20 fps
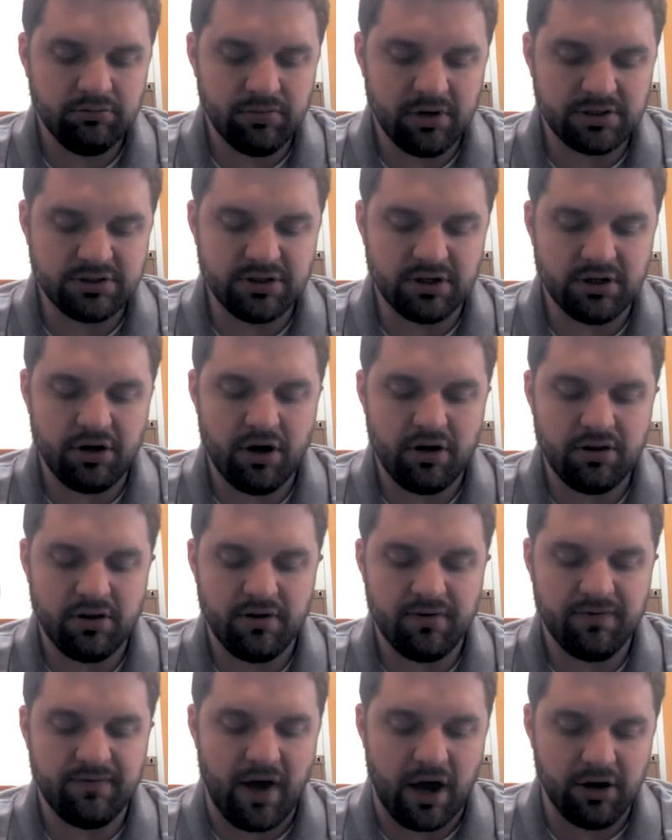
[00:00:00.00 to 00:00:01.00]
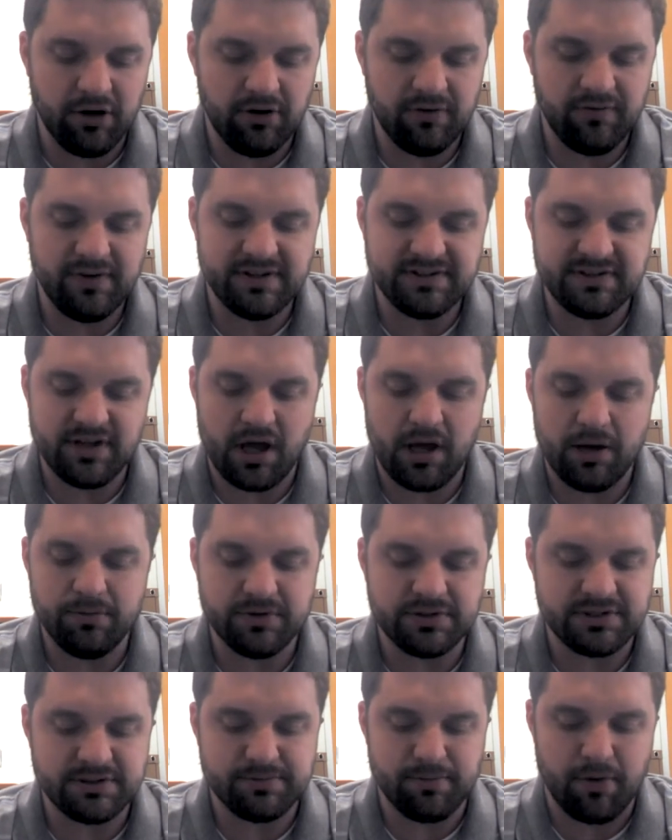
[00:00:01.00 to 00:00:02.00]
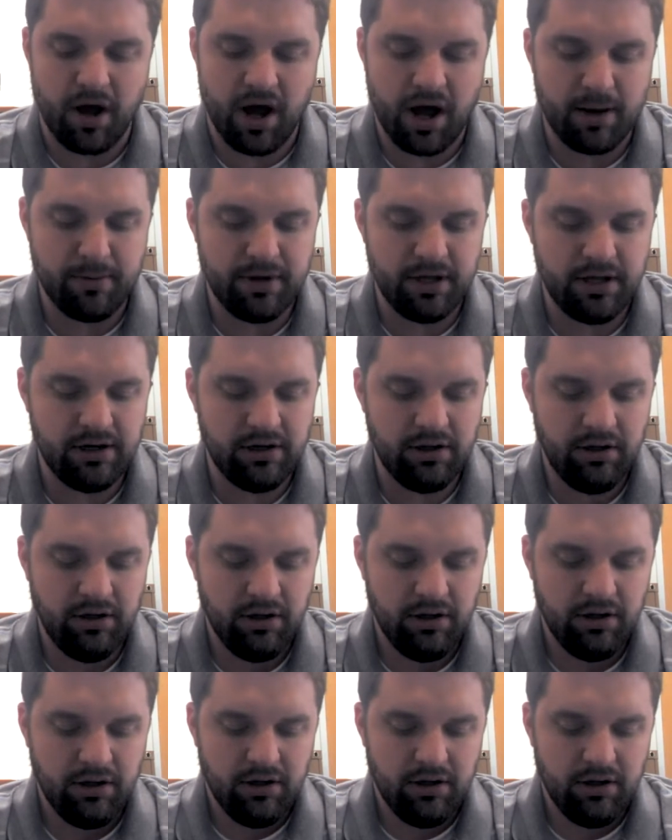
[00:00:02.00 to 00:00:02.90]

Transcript: Make sure you know the founder of Islam, which is Muhammad.